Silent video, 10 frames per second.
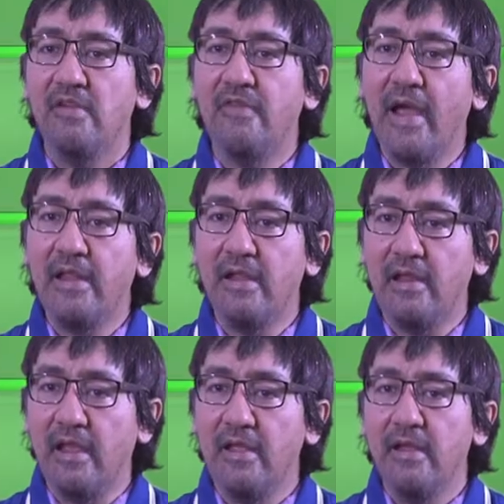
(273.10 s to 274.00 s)

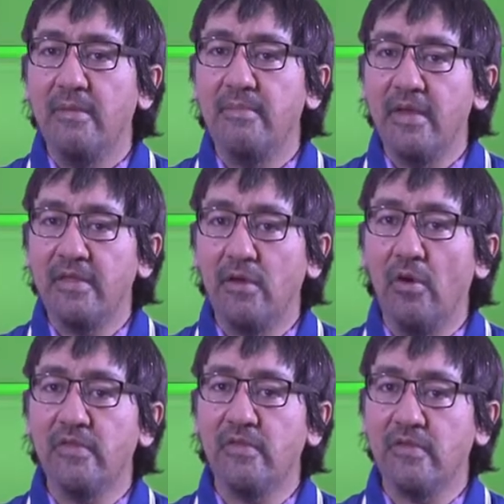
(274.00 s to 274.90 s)
Finally, Myth
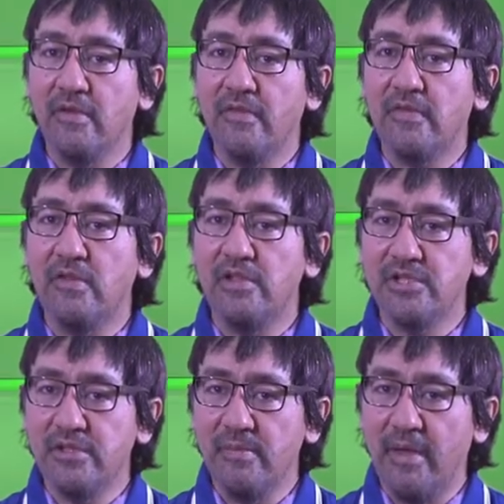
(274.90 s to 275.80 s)
also serves to
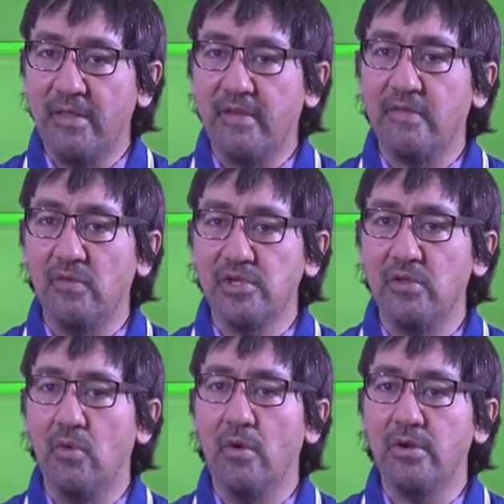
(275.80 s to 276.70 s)
legitimate the
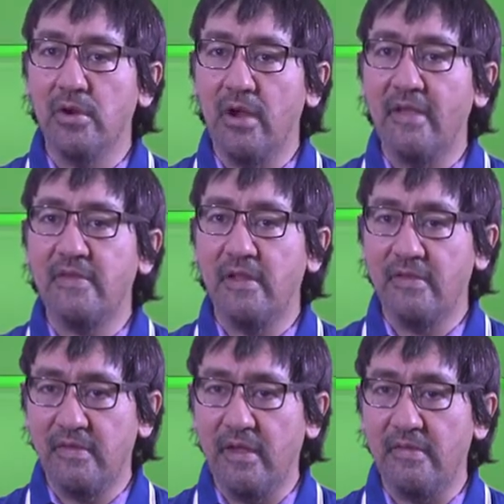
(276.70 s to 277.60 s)
social order as it
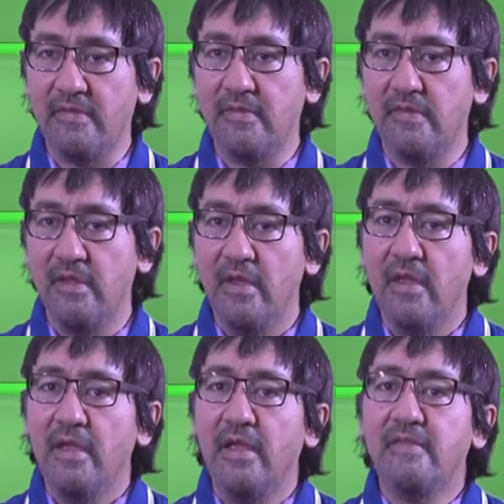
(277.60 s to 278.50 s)
exists.
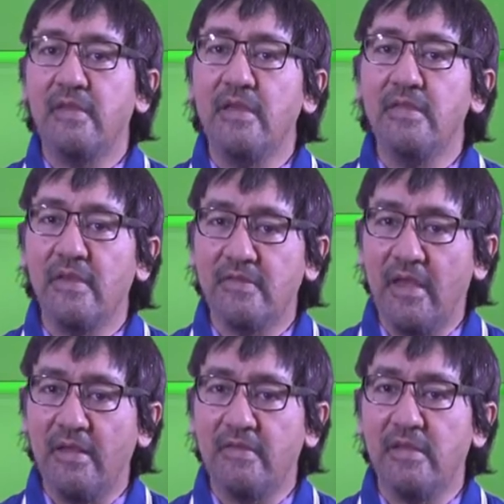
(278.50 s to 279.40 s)
It's in this
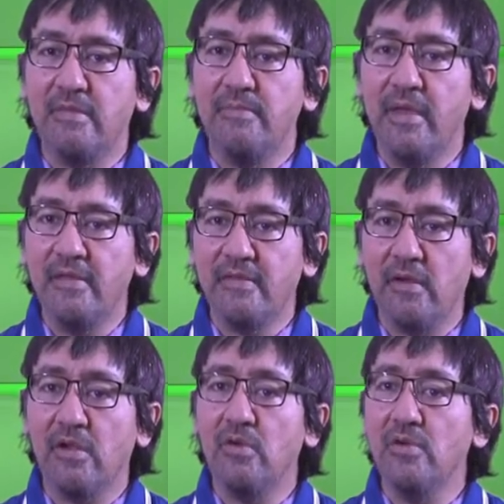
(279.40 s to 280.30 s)
sense that myths
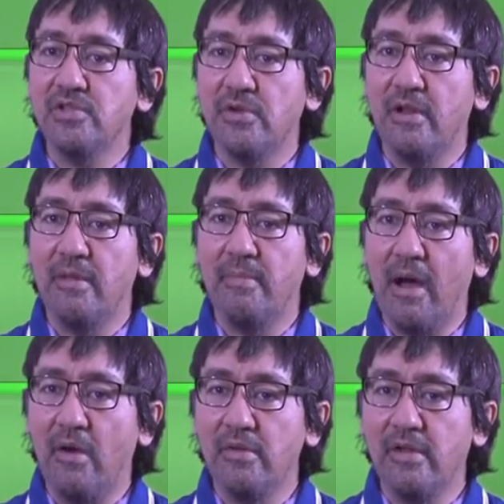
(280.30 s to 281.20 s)
are culturally
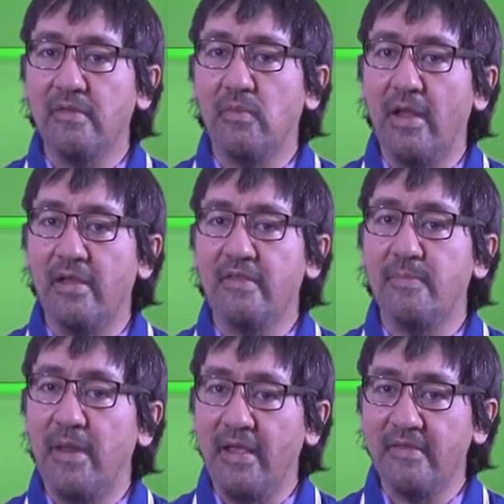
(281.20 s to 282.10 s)
bound as well as
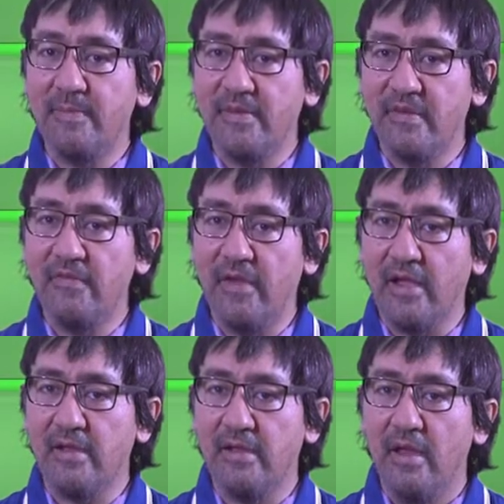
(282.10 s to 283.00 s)
place
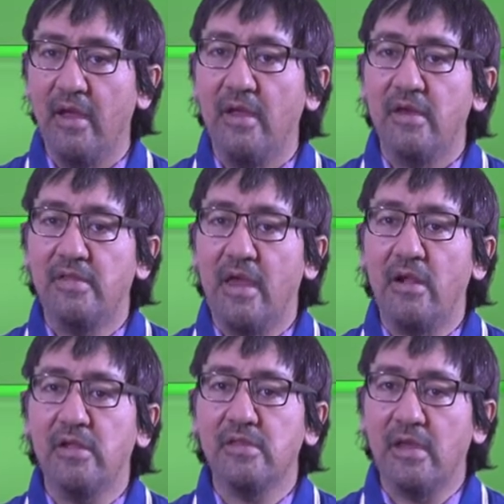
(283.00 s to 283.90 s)
specific. They
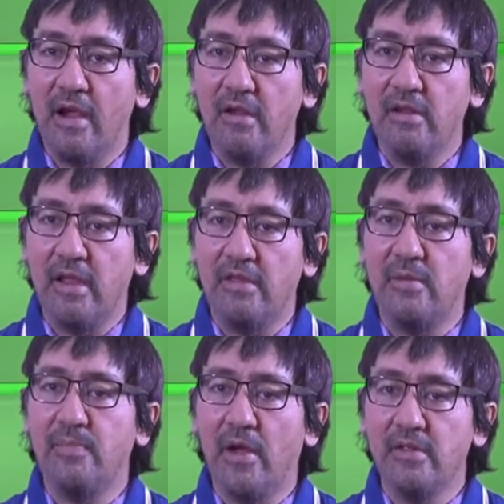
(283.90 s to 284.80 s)
are entirely
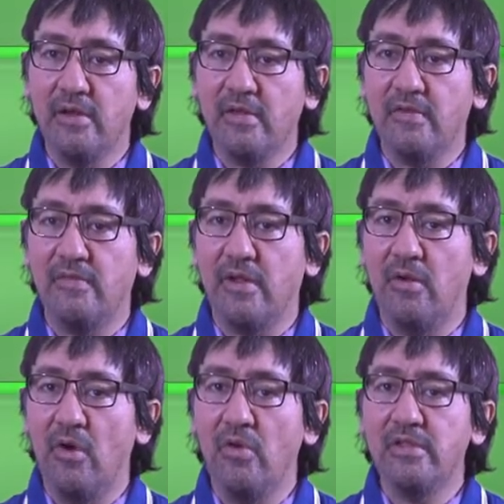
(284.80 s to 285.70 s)
the products of
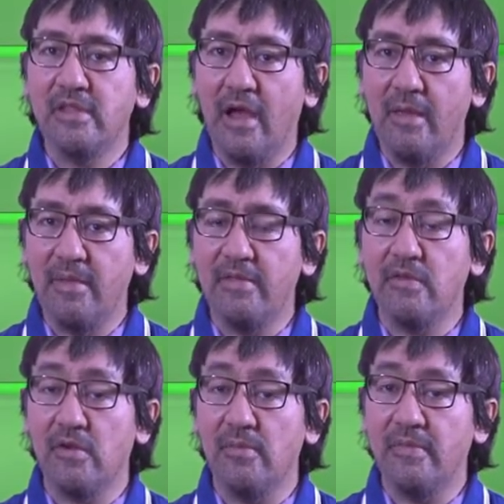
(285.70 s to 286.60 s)
their own time and
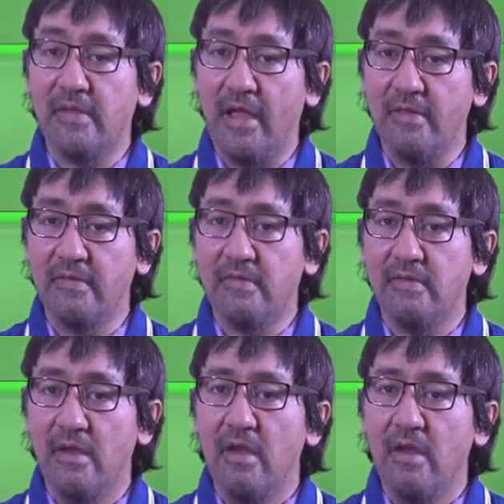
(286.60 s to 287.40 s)
circumstance.